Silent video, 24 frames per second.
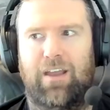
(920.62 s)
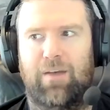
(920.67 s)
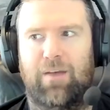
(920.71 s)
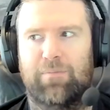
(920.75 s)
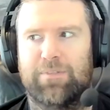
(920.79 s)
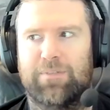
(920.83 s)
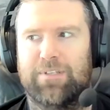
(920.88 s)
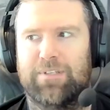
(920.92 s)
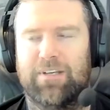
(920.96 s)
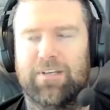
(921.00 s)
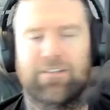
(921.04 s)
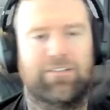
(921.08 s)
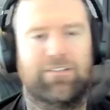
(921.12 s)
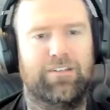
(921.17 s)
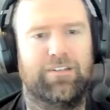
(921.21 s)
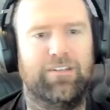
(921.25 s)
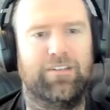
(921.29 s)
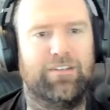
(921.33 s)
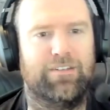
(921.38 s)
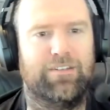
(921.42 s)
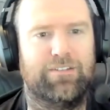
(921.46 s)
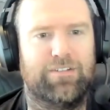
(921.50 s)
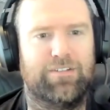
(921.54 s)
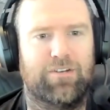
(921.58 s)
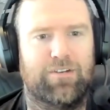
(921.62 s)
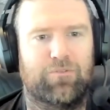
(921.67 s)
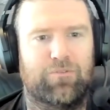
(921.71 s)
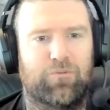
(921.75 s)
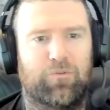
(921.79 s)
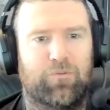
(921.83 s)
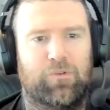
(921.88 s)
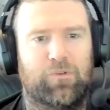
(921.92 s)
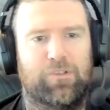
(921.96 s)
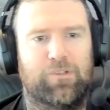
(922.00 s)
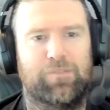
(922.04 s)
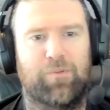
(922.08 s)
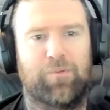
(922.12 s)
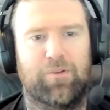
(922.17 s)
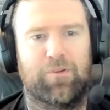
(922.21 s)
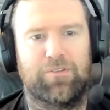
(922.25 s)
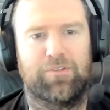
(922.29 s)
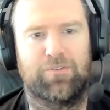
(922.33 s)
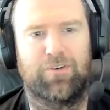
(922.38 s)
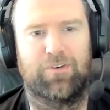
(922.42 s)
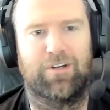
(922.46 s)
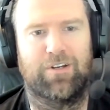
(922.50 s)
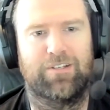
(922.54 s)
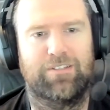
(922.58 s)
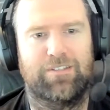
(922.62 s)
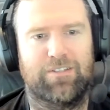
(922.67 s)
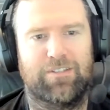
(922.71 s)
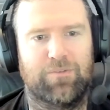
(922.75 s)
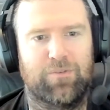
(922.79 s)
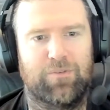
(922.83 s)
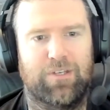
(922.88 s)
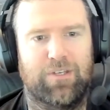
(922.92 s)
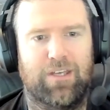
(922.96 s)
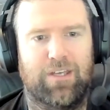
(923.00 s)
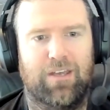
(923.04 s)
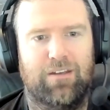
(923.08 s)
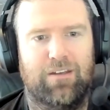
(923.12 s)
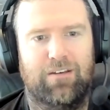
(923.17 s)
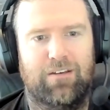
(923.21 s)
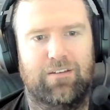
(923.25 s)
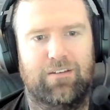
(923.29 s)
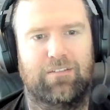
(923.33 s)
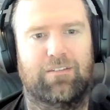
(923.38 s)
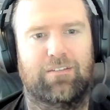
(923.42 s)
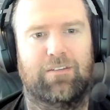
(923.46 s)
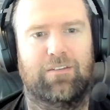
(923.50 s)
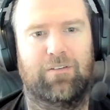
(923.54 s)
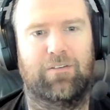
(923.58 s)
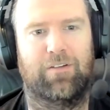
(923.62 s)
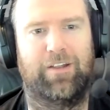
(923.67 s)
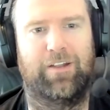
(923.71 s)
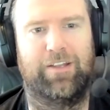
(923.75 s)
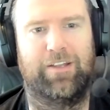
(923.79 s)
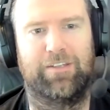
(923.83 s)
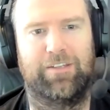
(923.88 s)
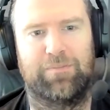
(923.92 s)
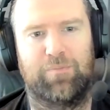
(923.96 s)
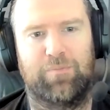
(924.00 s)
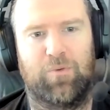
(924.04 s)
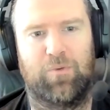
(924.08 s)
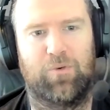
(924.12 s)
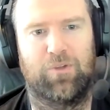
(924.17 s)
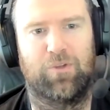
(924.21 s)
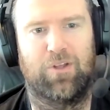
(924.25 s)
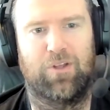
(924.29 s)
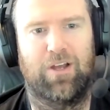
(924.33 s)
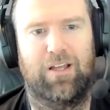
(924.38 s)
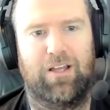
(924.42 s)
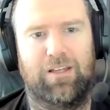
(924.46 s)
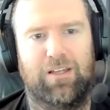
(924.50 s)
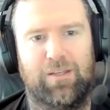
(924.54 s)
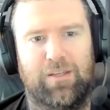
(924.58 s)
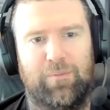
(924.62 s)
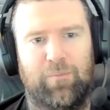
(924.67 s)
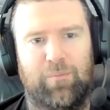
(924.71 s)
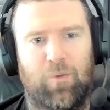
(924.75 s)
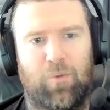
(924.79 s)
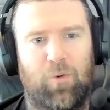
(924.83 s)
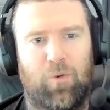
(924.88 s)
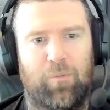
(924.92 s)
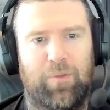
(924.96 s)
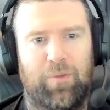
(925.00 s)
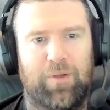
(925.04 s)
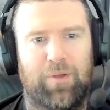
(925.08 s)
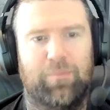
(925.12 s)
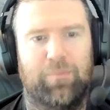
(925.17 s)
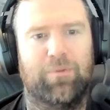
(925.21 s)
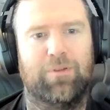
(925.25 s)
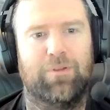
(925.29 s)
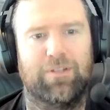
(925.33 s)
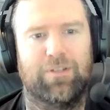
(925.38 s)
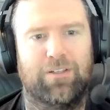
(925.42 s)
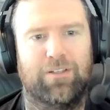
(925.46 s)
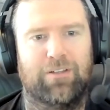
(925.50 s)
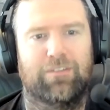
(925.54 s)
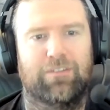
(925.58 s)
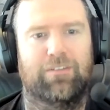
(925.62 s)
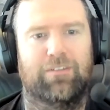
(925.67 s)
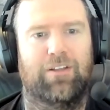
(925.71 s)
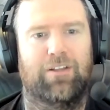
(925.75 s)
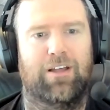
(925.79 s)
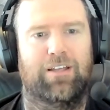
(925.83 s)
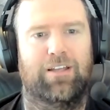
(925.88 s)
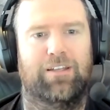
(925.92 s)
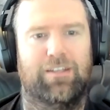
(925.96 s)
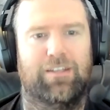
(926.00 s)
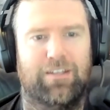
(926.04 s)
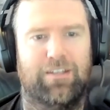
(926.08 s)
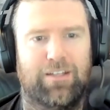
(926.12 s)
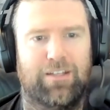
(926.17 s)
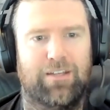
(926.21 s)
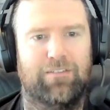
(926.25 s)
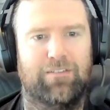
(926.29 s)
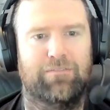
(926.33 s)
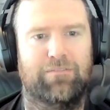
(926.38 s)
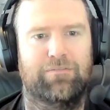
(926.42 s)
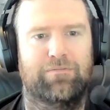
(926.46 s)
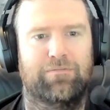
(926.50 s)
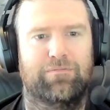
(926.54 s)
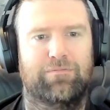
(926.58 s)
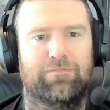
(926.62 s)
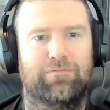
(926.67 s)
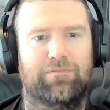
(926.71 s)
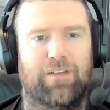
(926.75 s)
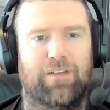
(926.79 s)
comes down to the general response rates that we get? It's more people are likely to give